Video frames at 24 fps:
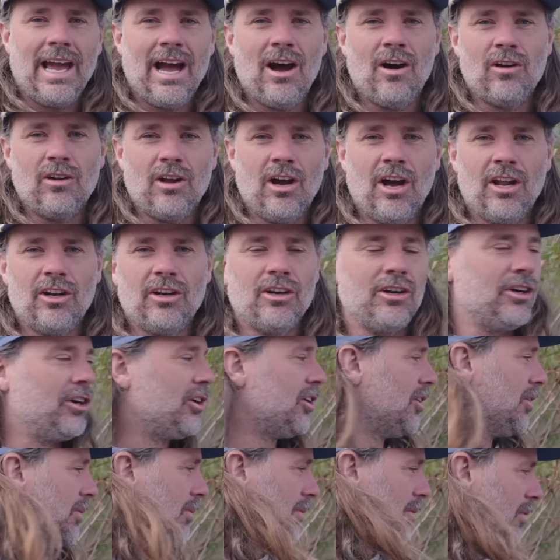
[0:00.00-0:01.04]
out
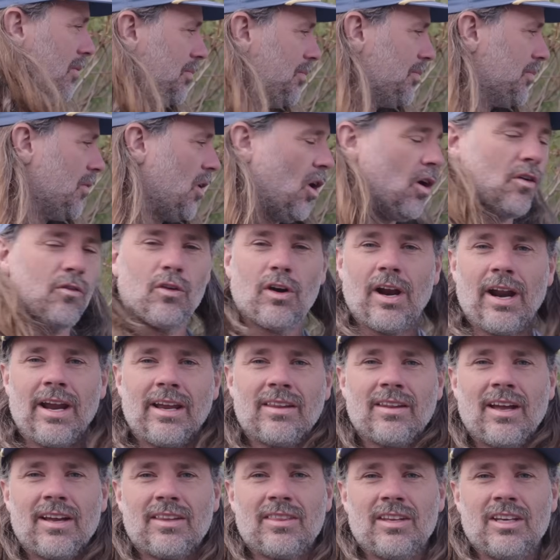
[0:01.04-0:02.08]
under overhang
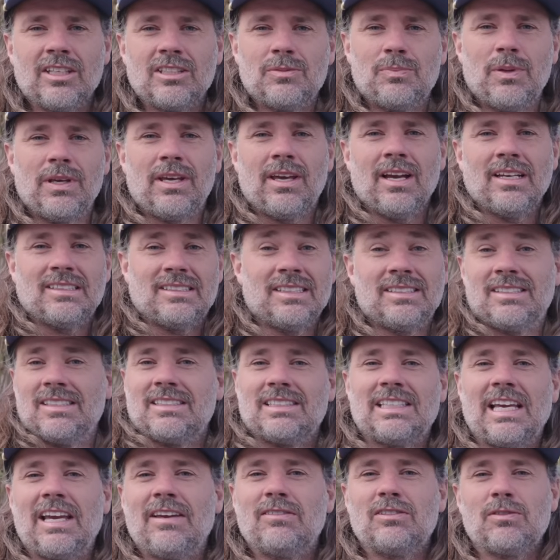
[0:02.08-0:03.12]
like this because it's a
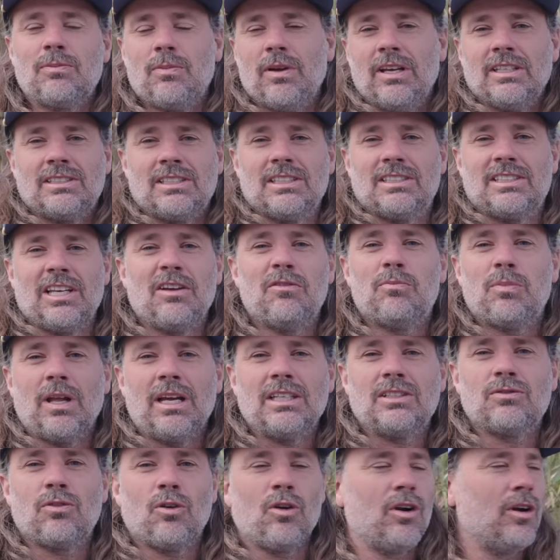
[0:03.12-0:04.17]
safe
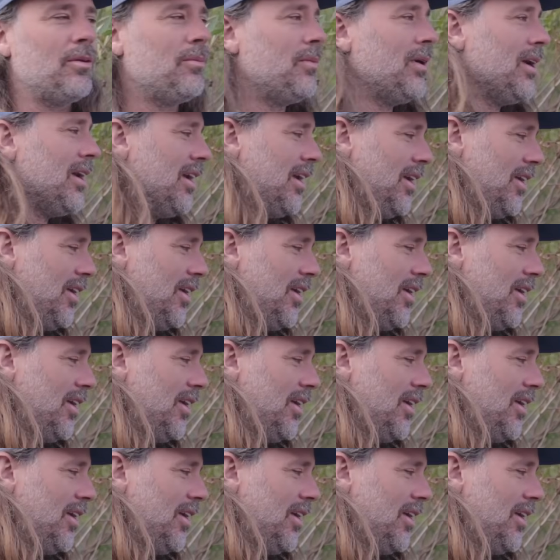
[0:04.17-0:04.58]
place for them.